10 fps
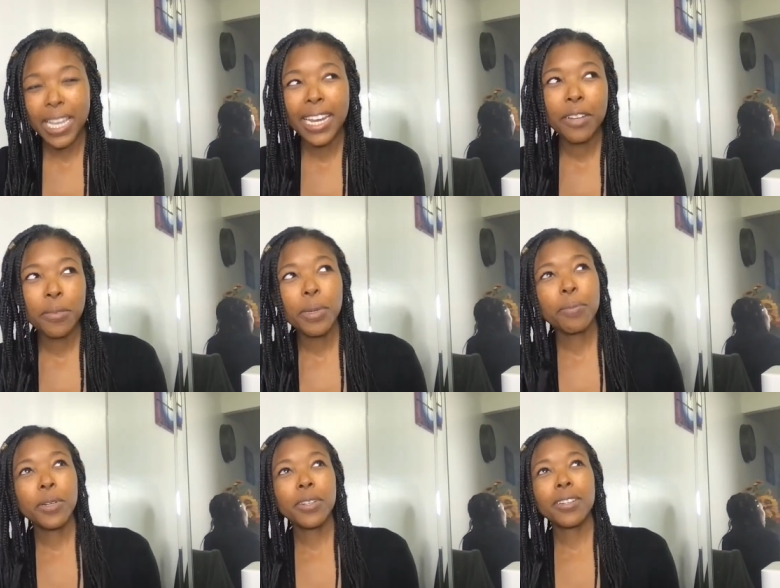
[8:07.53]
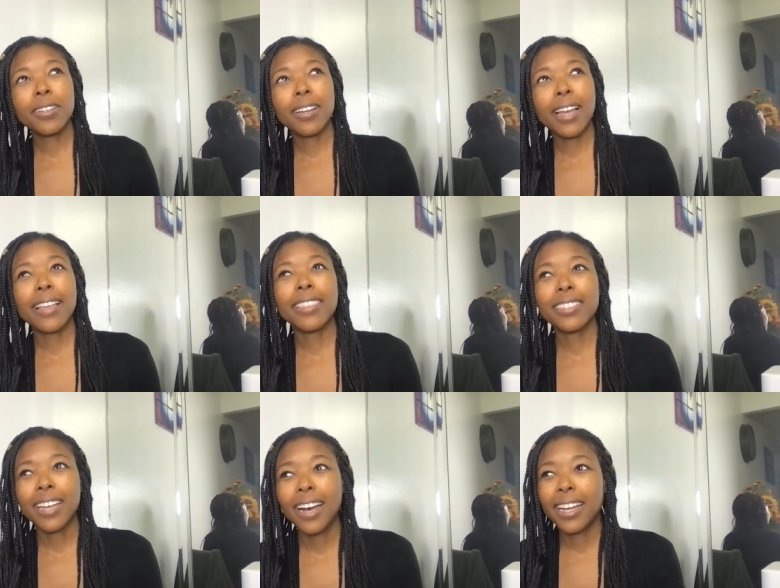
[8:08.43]
Like you know? remember at the
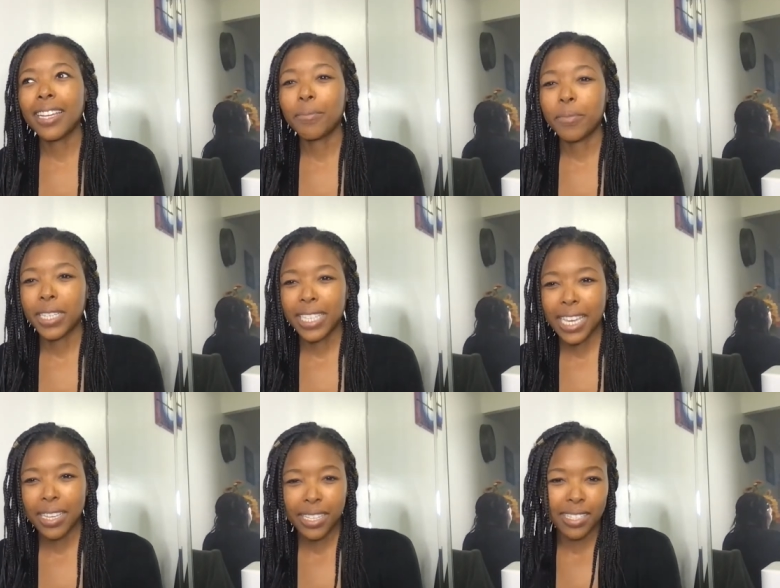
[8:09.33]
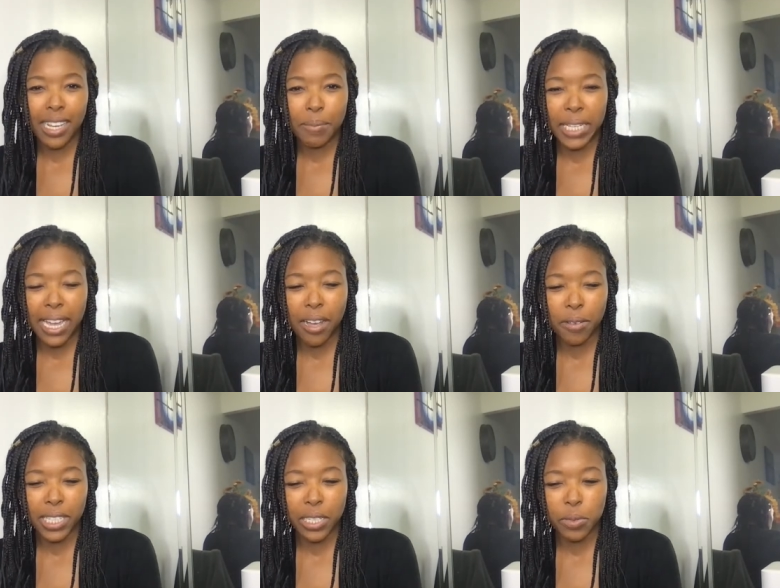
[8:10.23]
time it, came, it coming
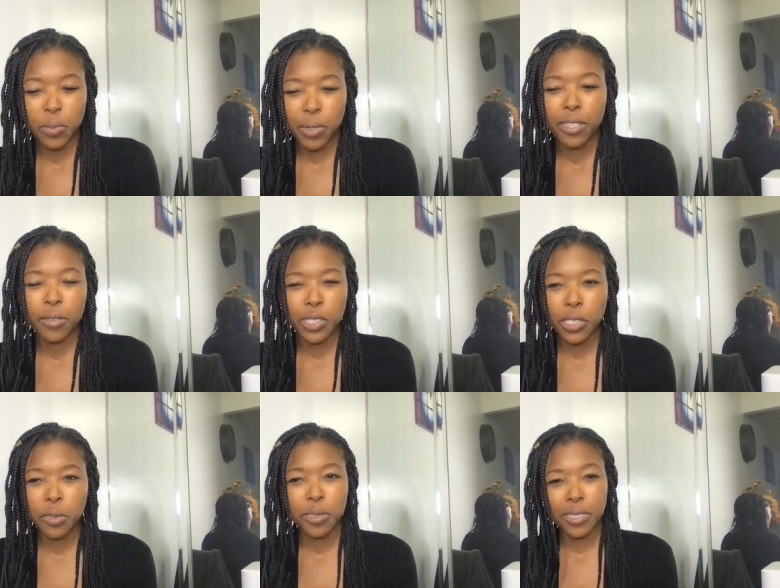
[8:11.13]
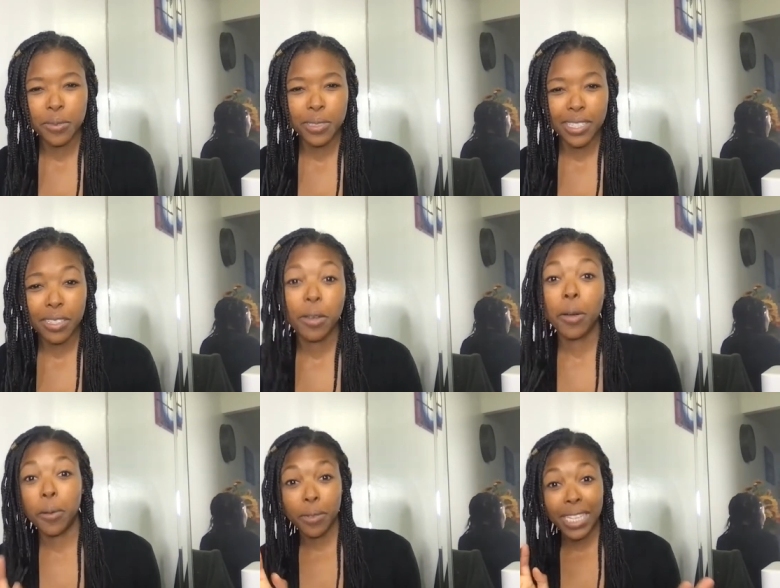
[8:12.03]
out, like it was one of those shows that was like,
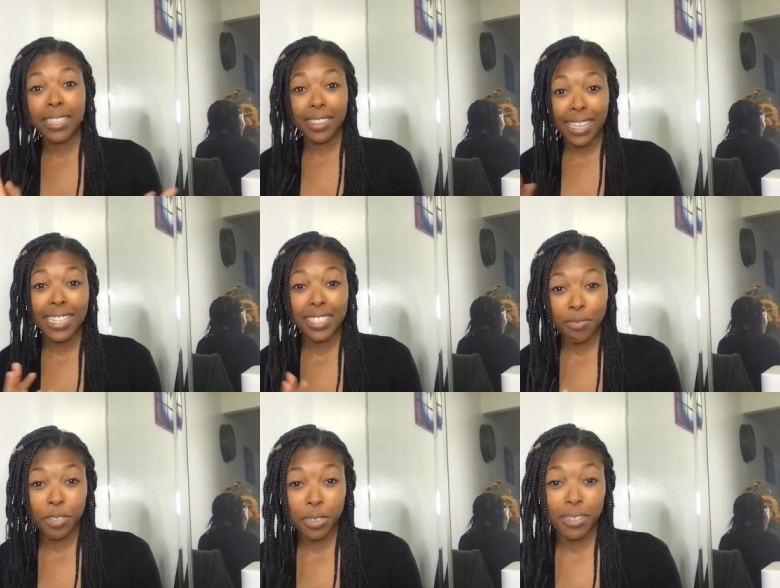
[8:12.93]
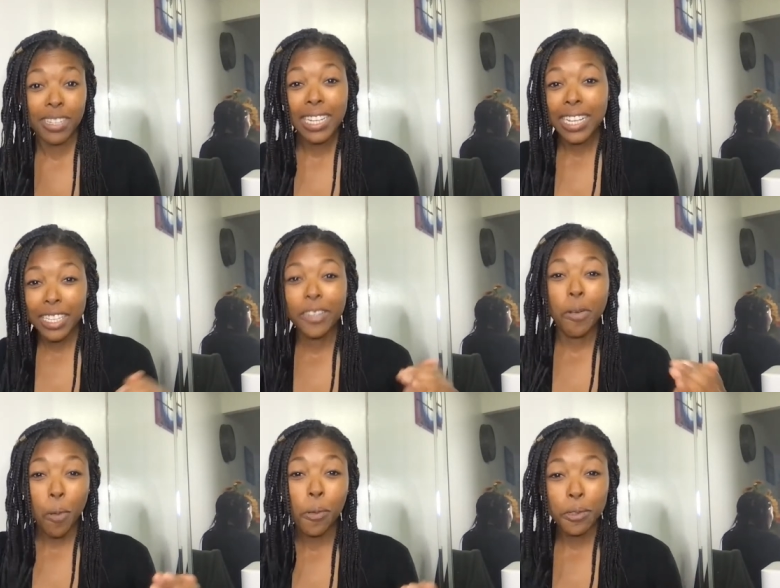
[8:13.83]
oh, like that's for you
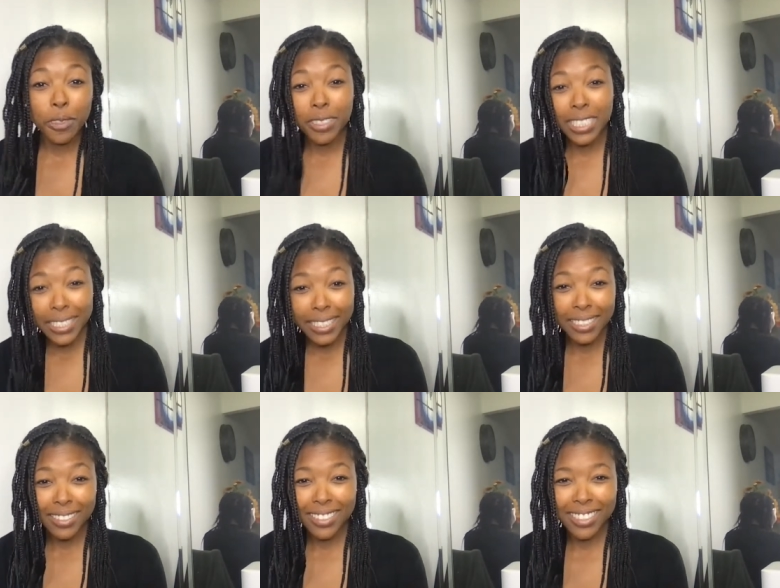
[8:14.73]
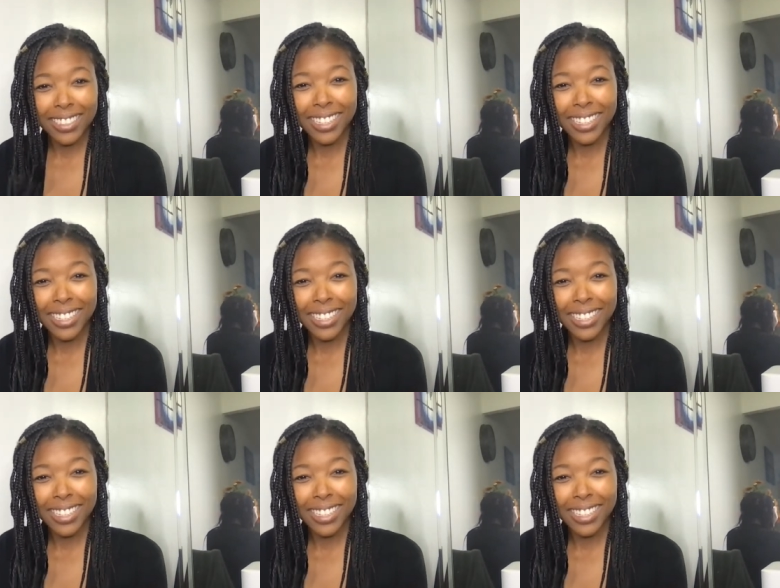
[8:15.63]
know older teens,